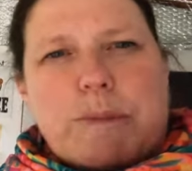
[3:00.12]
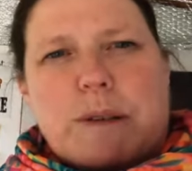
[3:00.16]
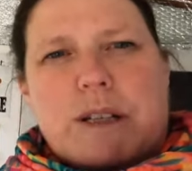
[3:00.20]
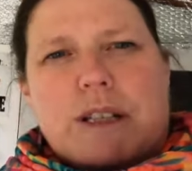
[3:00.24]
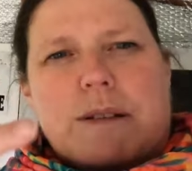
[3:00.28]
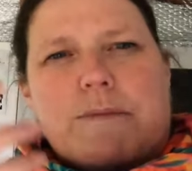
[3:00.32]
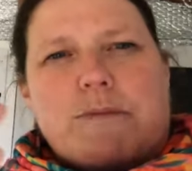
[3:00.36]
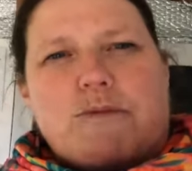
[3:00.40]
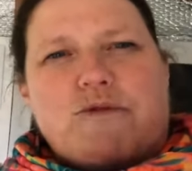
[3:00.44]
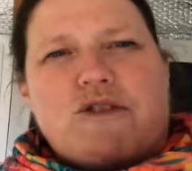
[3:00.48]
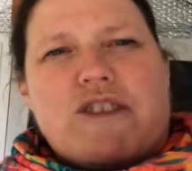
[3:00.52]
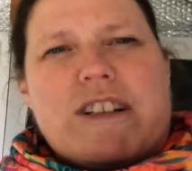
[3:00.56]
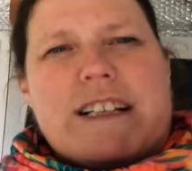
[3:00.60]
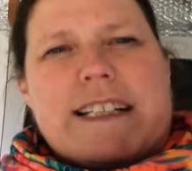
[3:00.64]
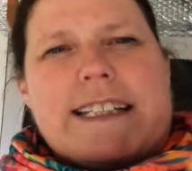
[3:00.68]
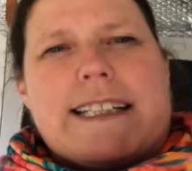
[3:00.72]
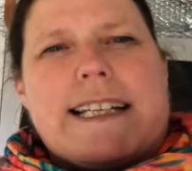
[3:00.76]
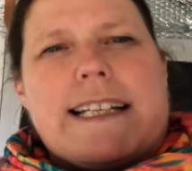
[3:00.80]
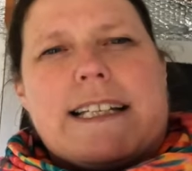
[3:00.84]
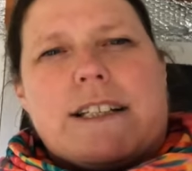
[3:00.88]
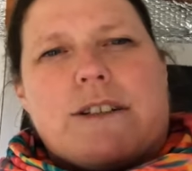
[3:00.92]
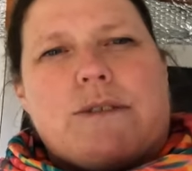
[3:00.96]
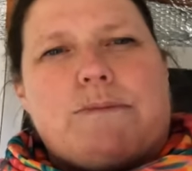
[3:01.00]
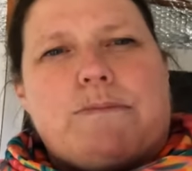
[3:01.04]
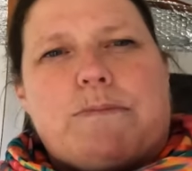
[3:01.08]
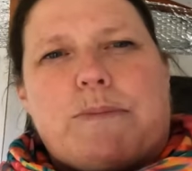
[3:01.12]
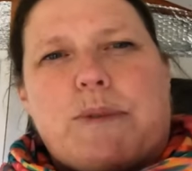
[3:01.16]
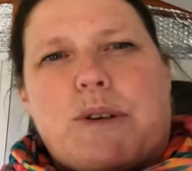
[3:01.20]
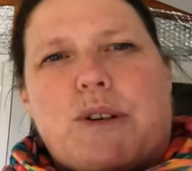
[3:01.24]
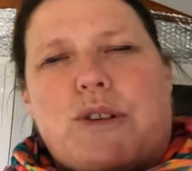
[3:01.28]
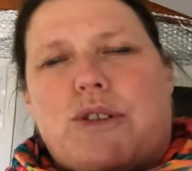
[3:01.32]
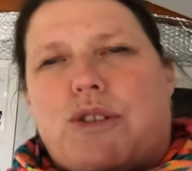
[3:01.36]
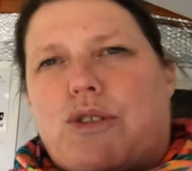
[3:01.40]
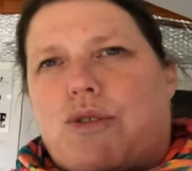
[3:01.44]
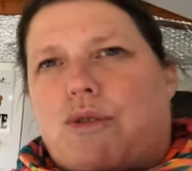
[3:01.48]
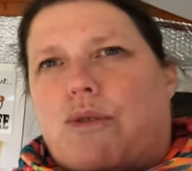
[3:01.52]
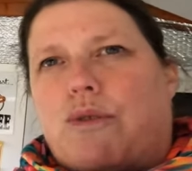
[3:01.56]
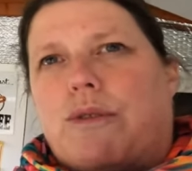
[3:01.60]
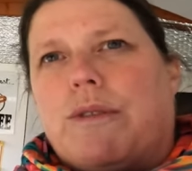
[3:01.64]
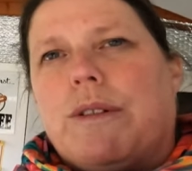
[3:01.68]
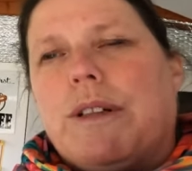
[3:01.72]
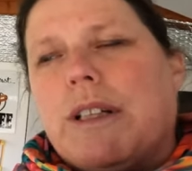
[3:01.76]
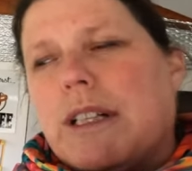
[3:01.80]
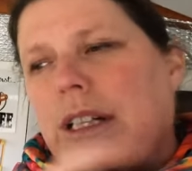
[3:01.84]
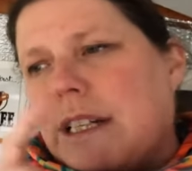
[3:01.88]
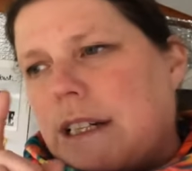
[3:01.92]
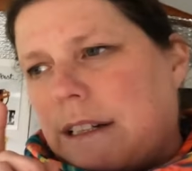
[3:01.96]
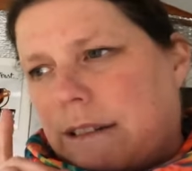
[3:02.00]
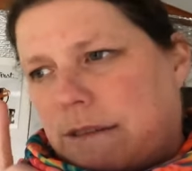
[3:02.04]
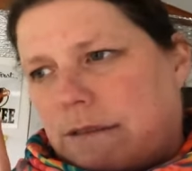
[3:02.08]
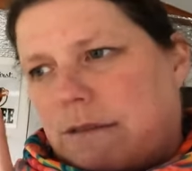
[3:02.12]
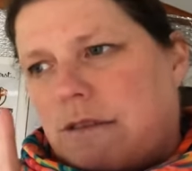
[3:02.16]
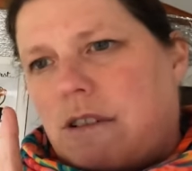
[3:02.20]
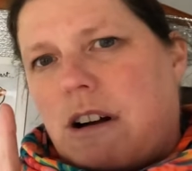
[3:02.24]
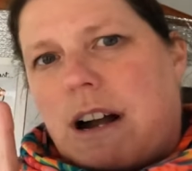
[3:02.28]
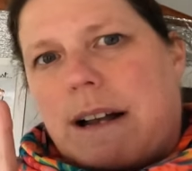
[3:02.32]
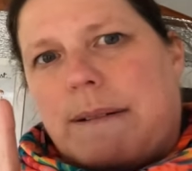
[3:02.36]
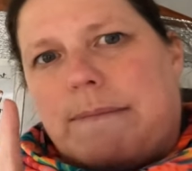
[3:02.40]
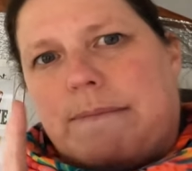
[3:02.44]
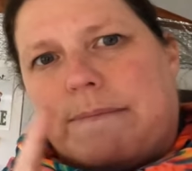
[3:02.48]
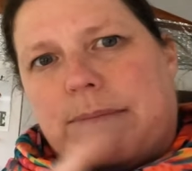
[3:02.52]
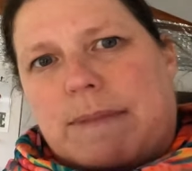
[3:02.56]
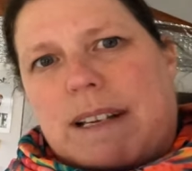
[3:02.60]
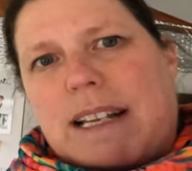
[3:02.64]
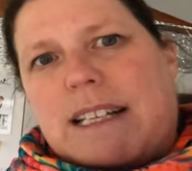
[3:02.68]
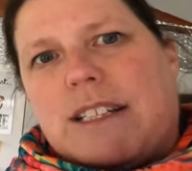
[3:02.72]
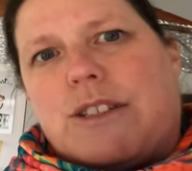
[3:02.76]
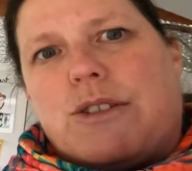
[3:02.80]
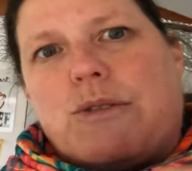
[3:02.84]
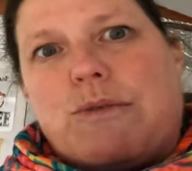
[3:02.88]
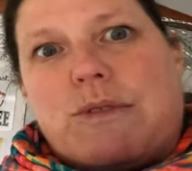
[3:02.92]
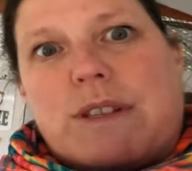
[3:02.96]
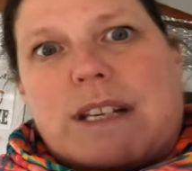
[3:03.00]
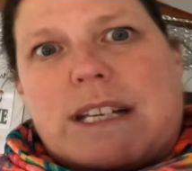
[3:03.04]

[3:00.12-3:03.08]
be some really decent birdsong. Right, let's do